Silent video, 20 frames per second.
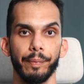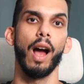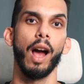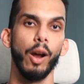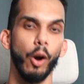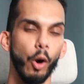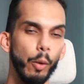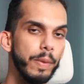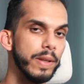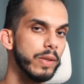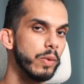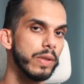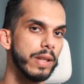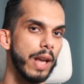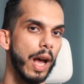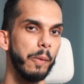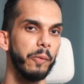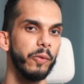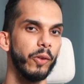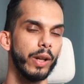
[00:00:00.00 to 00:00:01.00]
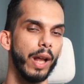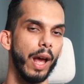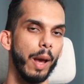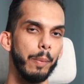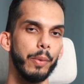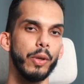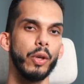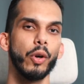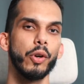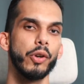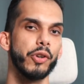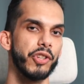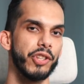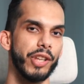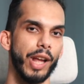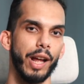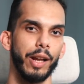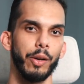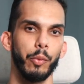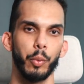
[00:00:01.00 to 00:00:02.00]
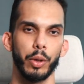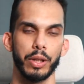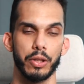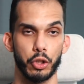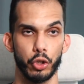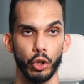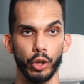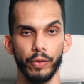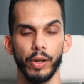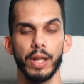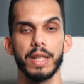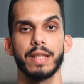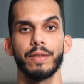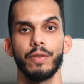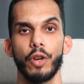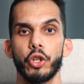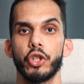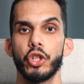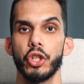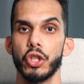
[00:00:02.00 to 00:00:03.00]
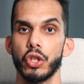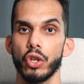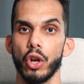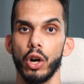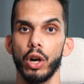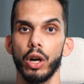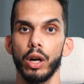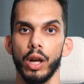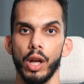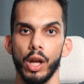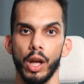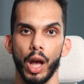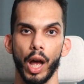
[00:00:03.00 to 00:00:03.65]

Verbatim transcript: I hope this was helpful in helping you understand what serverless functions are,